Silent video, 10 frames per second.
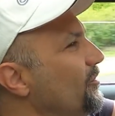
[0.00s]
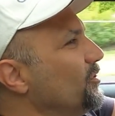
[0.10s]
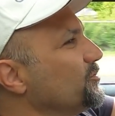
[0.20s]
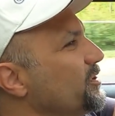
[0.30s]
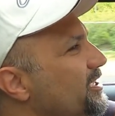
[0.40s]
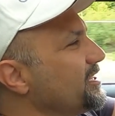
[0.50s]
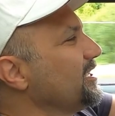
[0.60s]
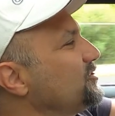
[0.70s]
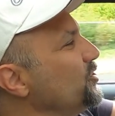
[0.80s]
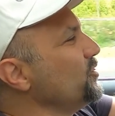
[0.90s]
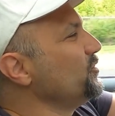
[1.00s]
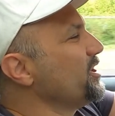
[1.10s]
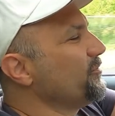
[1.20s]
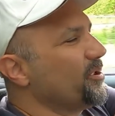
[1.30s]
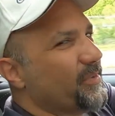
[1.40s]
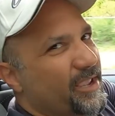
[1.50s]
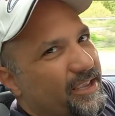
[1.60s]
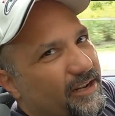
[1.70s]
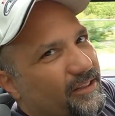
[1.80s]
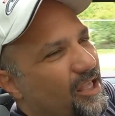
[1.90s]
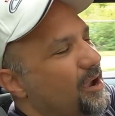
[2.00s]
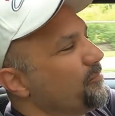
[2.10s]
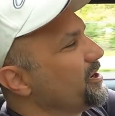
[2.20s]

Once we get that 2, then we may get a lot